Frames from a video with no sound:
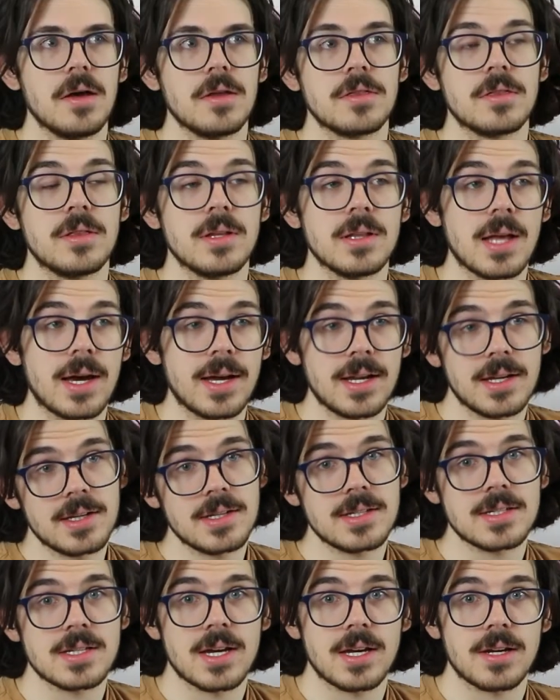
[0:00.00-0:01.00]
The lighting
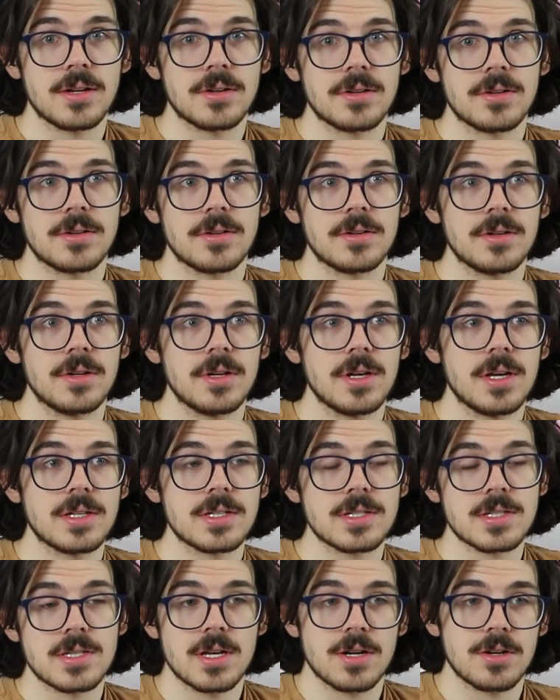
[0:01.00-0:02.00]
designer,
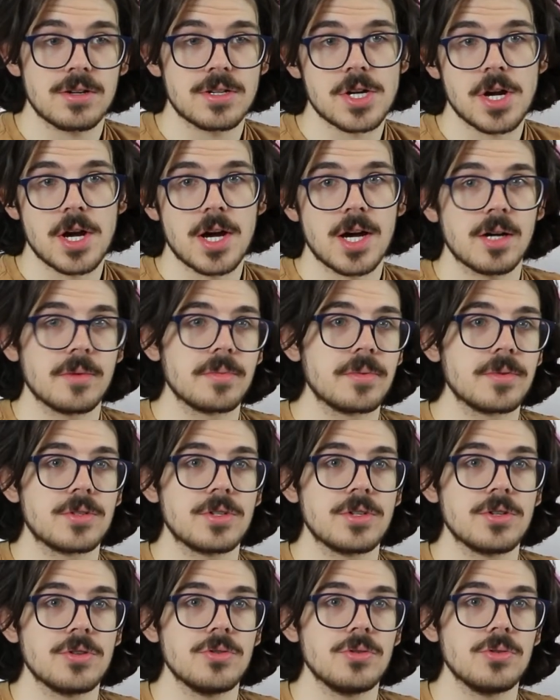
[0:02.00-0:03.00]
it's their job
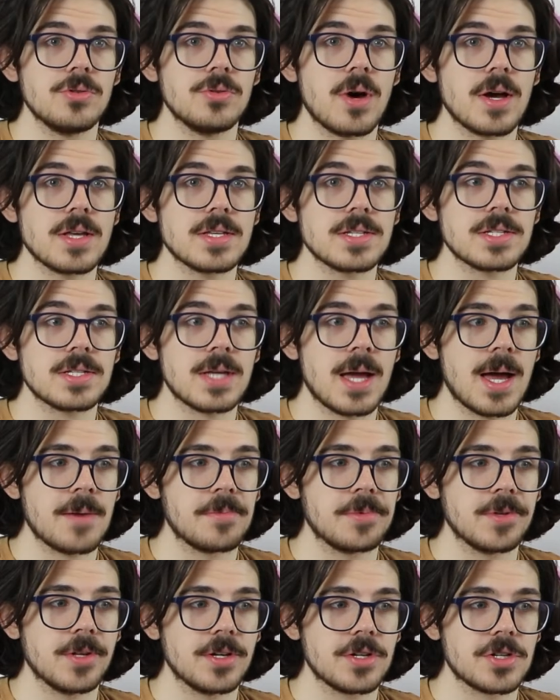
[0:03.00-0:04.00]
to
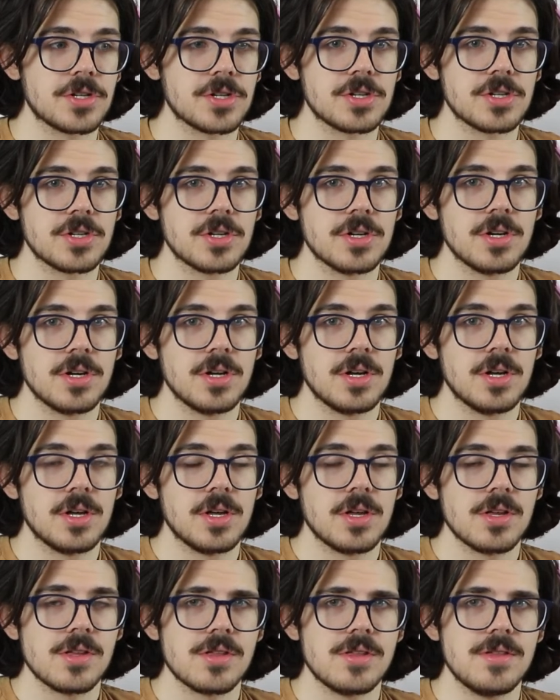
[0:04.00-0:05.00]
establish
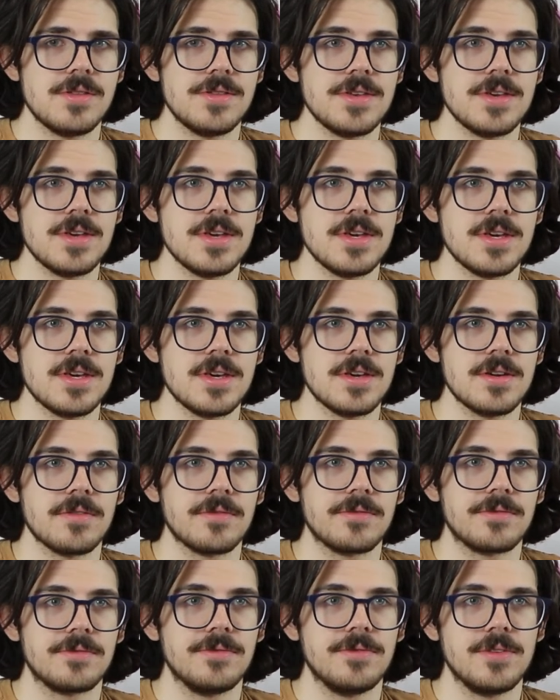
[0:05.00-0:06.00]
the
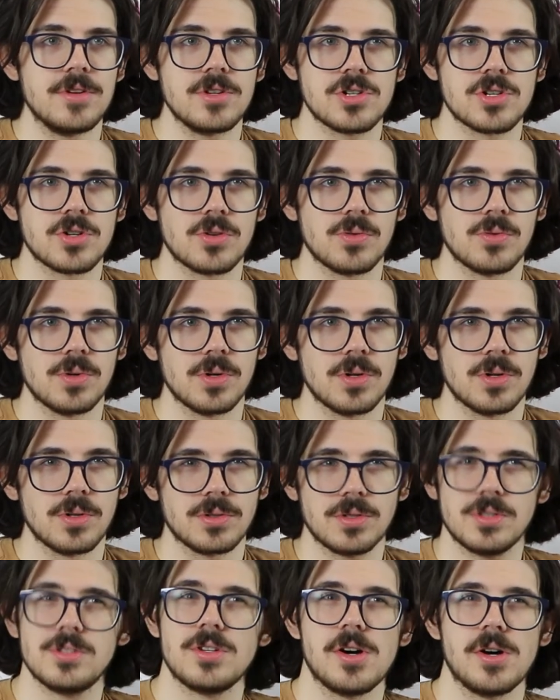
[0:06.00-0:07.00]
visual
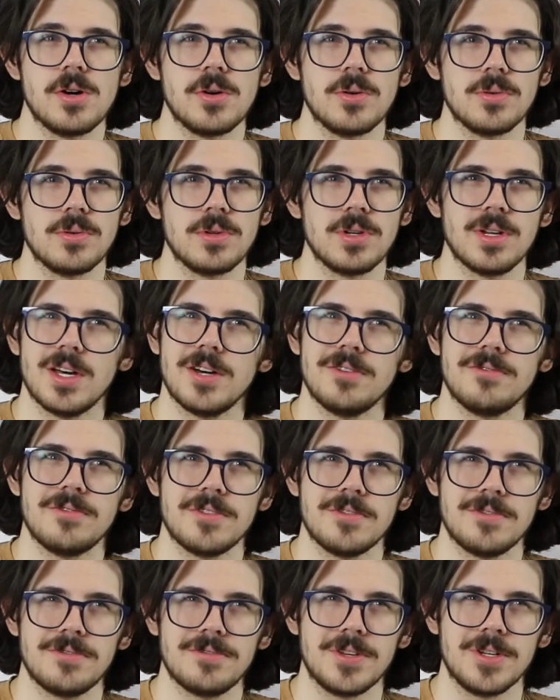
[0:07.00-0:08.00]
tone of the
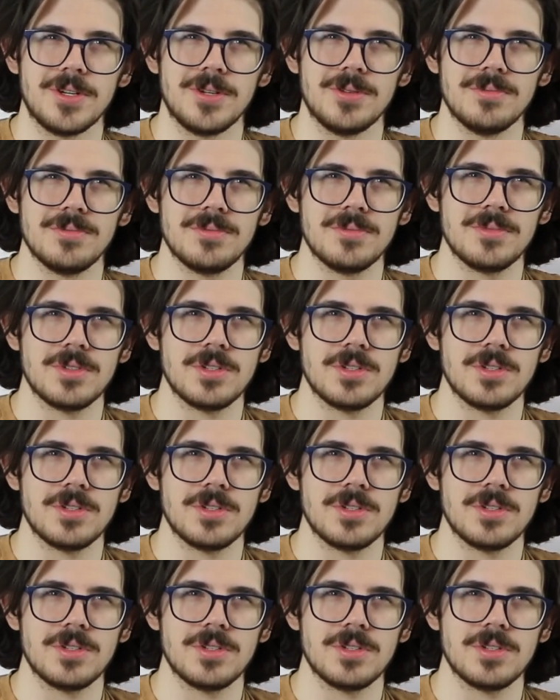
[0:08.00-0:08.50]
film,